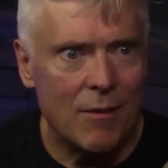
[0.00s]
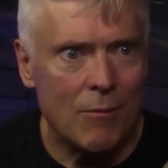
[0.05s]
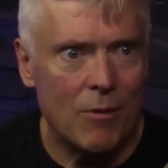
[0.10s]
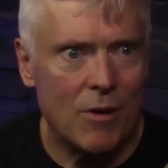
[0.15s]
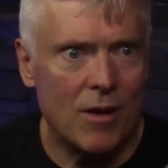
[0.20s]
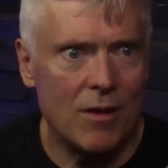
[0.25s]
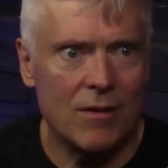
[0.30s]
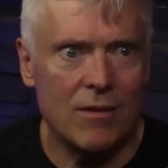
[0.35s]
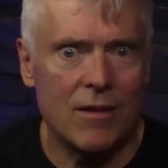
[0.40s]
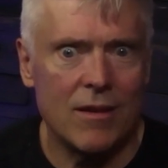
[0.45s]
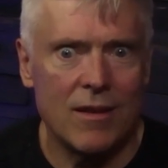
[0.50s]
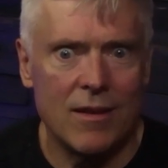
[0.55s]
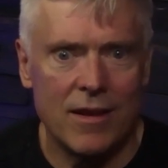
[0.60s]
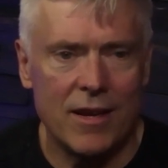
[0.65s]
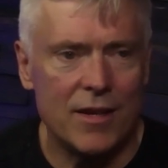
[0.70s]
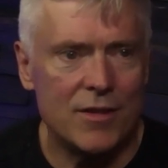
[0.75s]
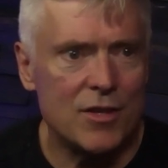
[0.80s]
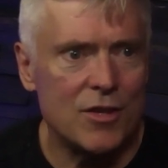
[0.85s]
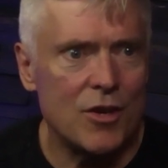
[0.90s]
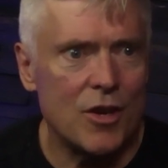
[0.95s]
Well,
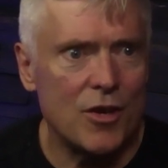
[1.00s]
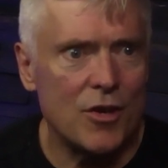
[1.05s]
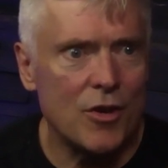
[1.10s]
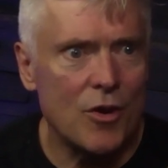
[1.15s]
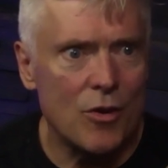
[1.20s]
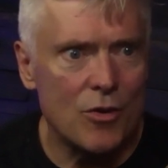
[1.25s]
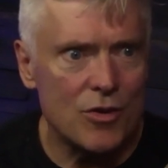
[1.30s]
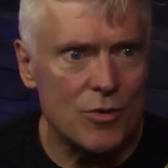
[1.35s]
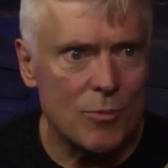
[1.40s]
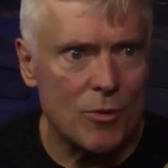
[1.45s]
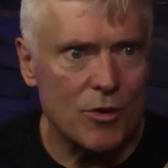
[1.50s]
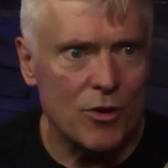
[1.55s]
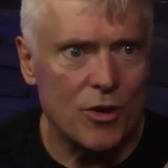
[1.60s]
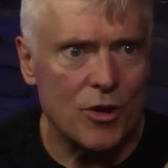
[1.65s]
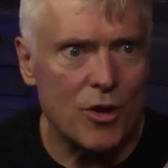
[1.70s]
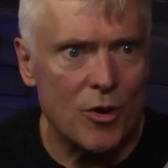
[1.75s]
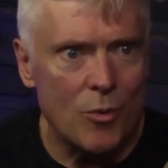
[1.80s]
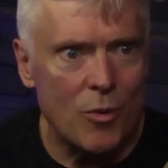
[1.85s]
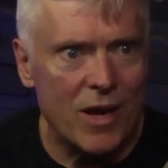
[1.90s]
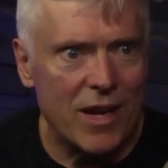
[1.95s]
it's a non-negotiable. You're
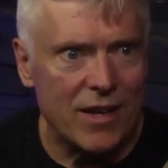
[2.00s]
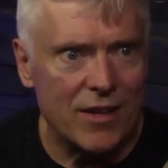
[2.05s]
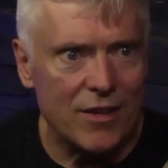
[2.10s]
going to win.